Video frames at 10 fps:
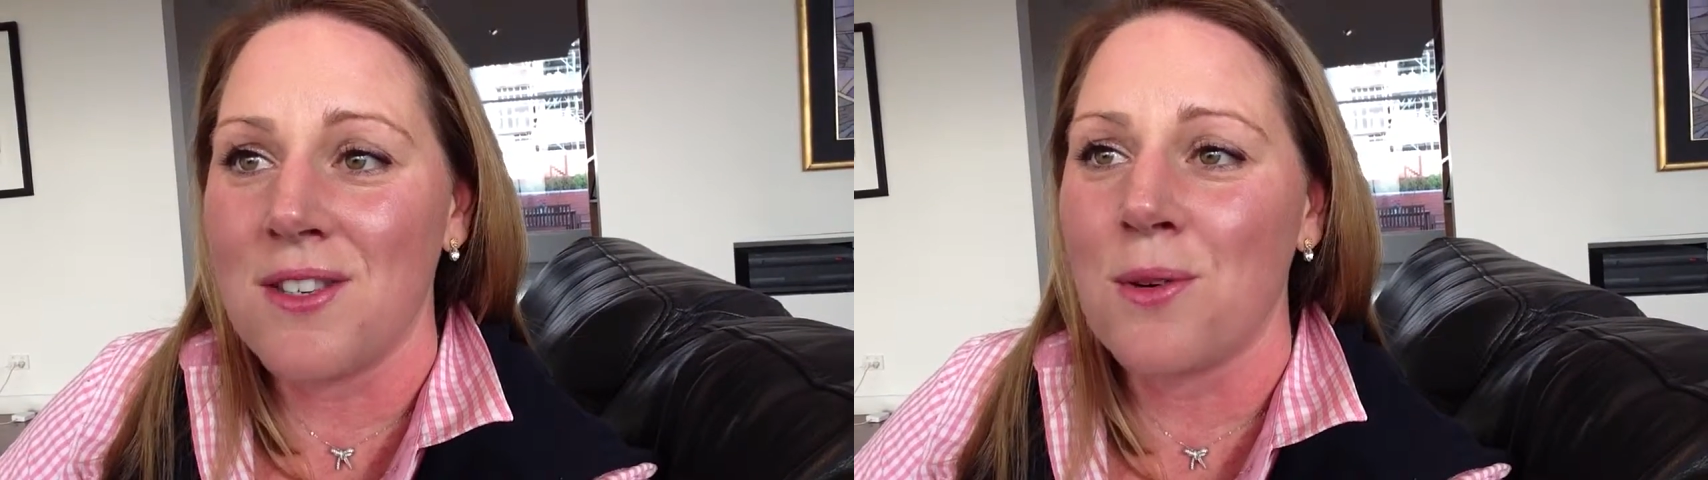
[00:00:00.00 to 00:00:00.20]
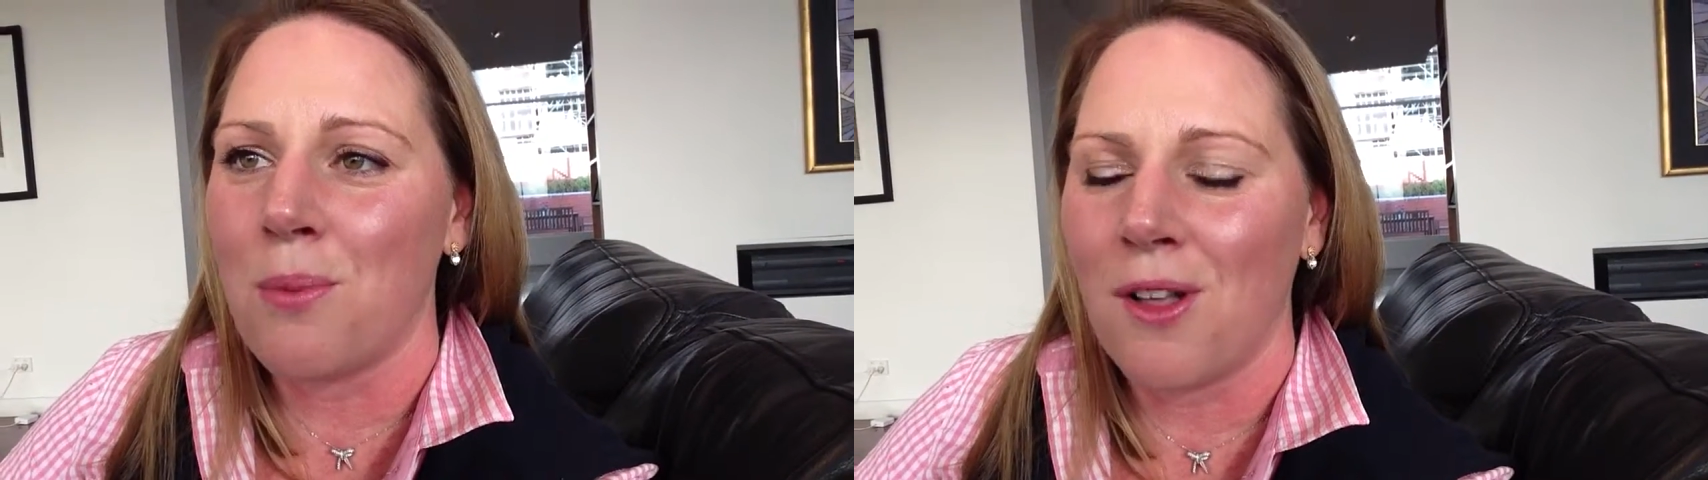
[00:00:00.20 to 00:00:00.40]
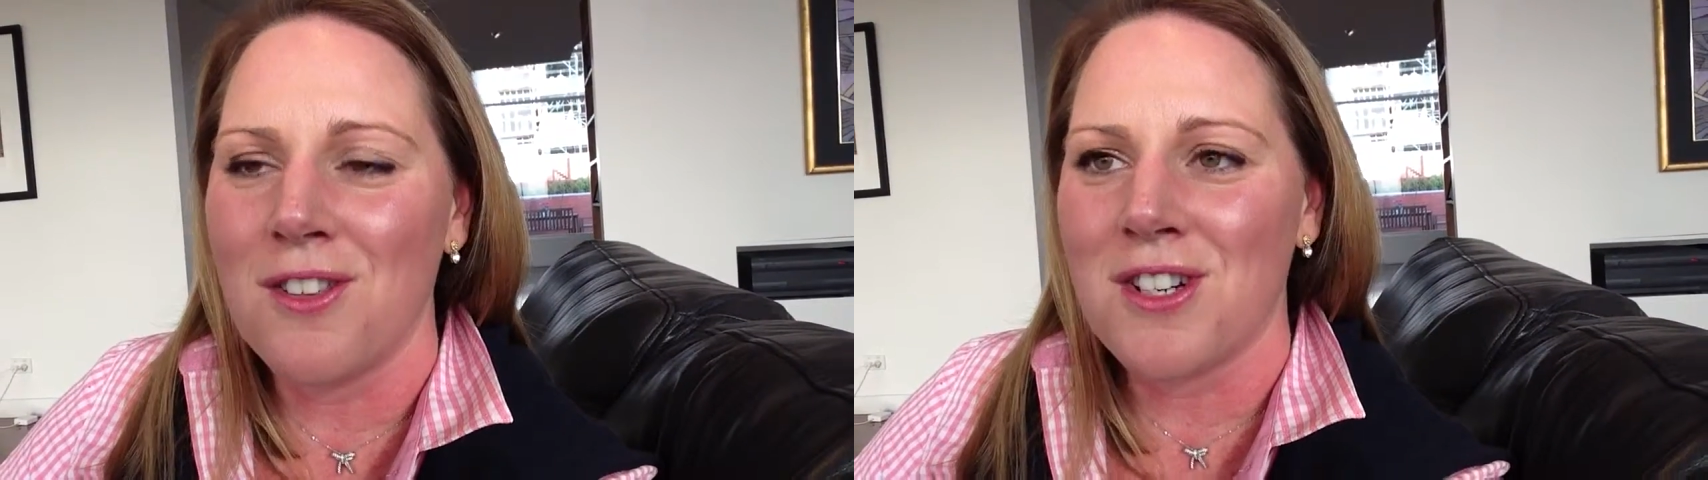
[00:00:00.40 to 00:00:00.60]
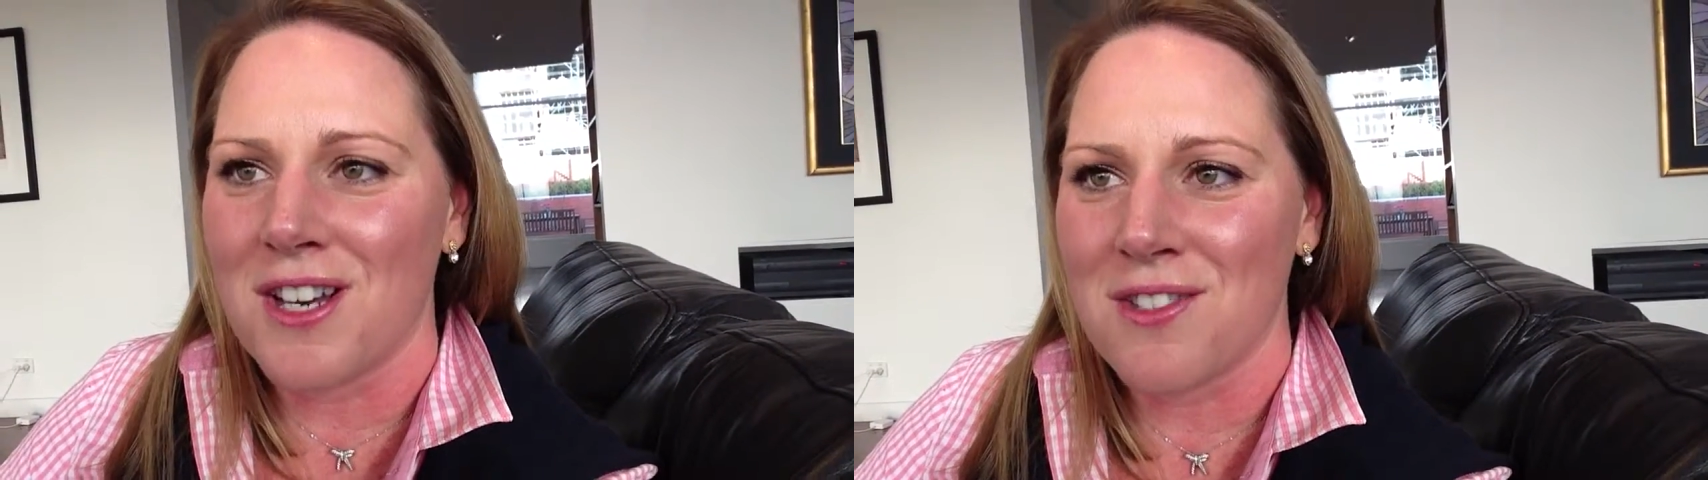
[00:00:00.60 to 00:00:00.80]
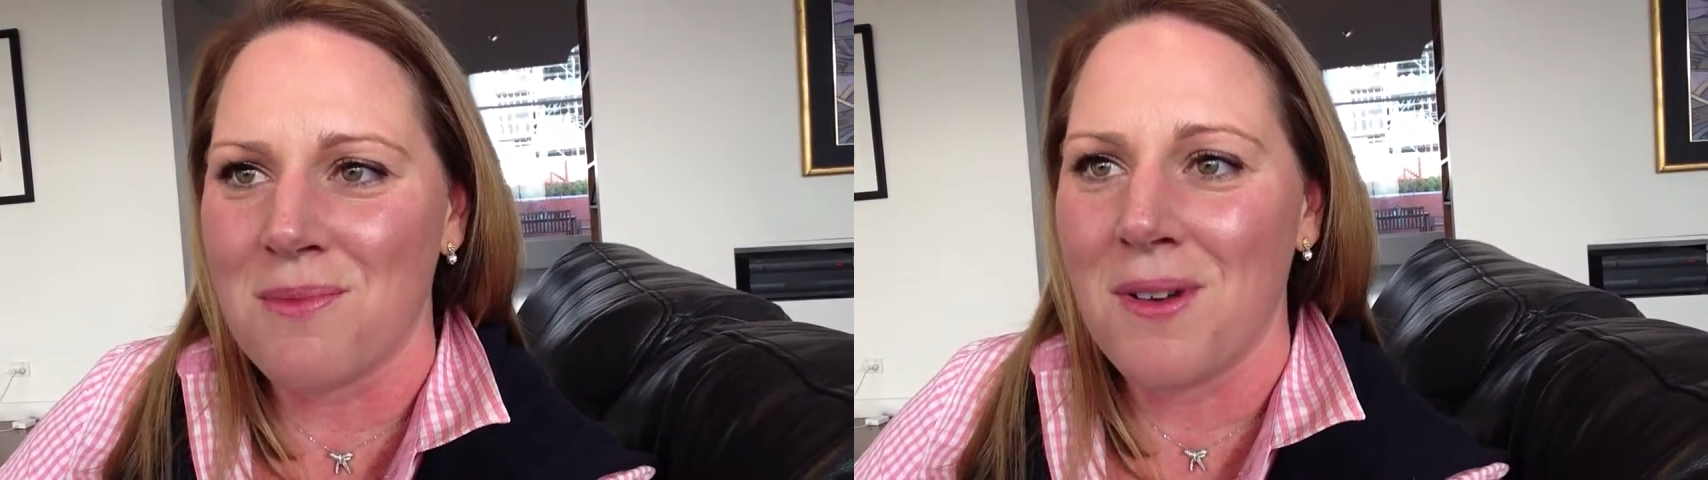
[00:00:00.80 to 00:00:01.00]
to
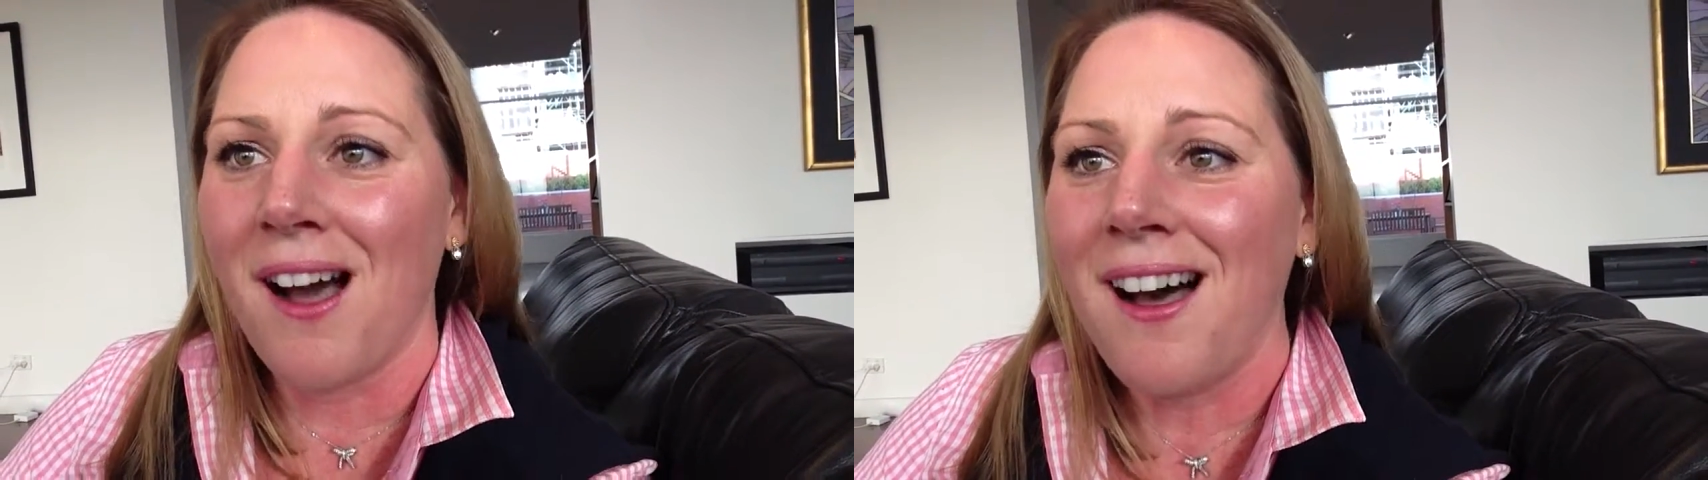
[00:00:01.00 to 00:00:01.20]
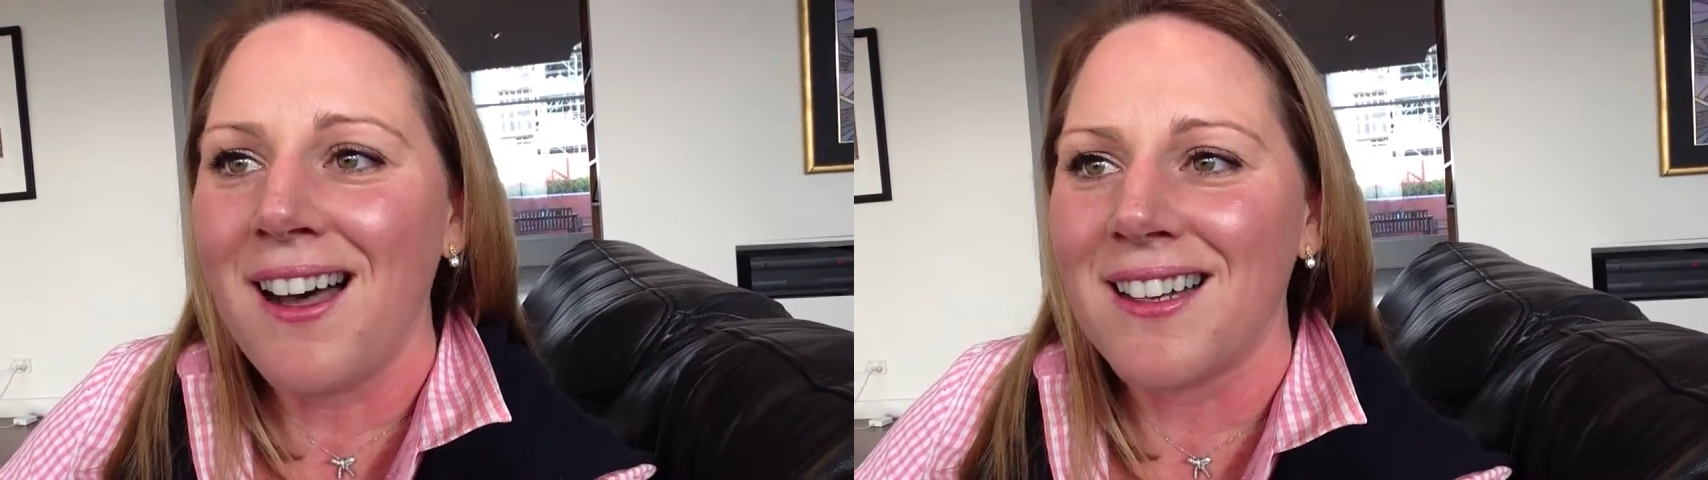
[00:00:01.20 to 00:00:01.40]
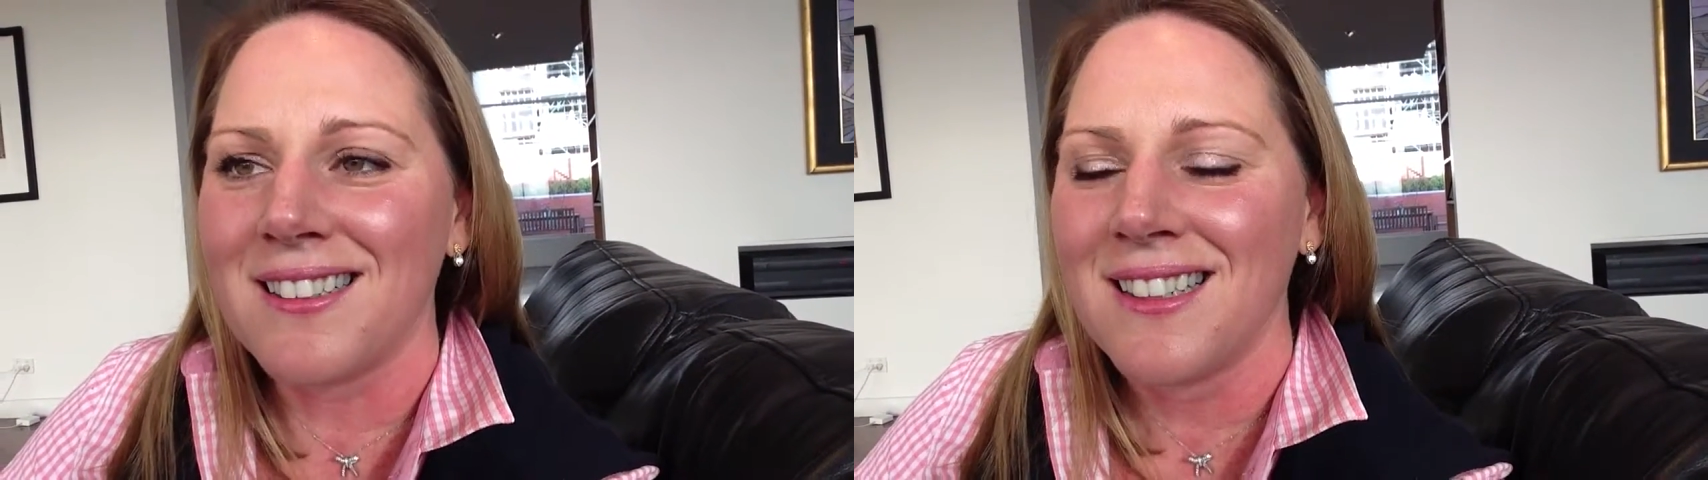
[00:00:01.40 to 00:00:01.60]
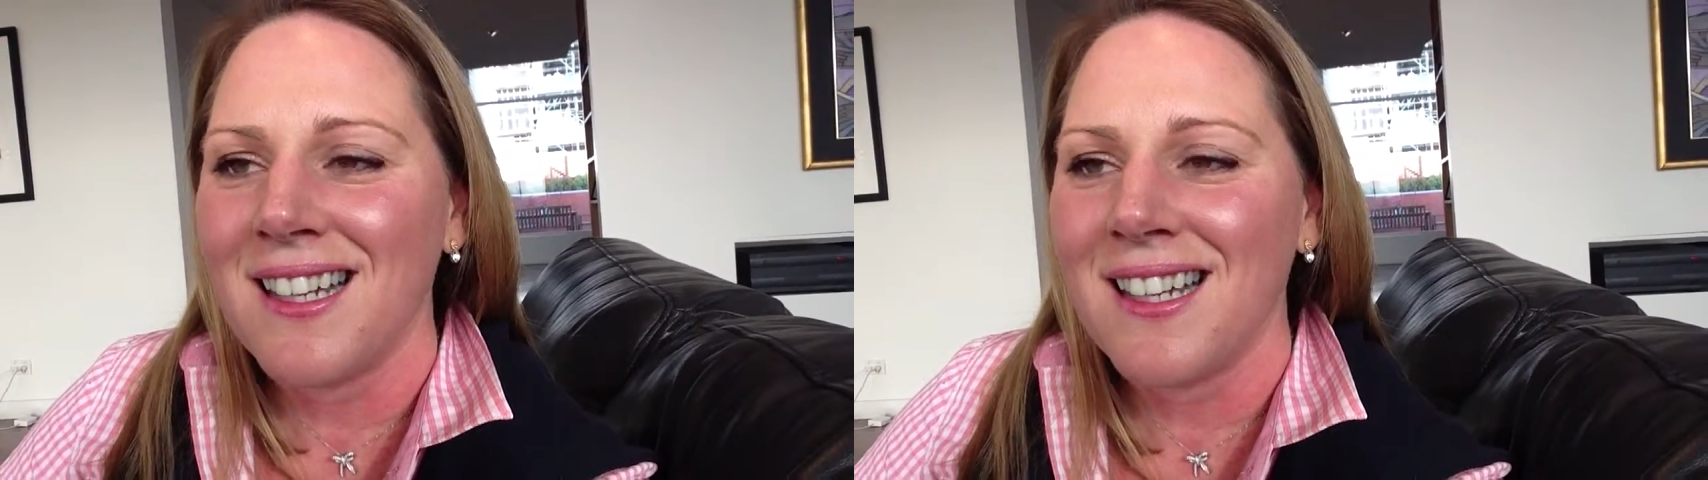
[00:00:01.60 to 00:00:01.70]
apologize from your heart.